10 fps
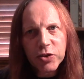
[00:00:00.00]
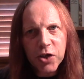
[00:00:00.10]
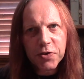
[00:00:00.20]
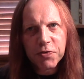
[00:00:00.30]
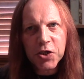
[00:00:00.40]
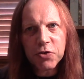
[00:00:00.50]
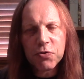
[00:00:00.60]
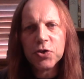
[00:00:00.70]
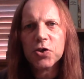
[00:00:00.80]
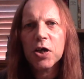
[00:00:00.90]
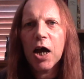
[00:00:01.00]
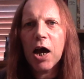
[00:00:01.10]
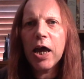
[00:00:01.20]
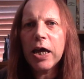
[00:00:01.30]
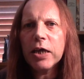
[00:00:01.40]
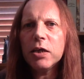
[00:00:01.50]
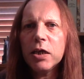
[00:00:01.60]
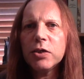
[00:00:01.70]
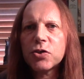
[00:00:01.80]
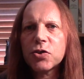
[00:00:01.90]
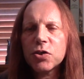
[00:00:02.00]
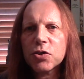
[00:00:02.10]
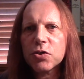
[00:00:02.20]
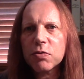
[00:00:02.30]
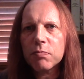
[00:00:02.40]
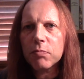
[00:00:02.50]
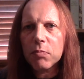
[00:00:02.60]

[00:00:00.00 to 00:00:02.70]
touch of citrus. It is just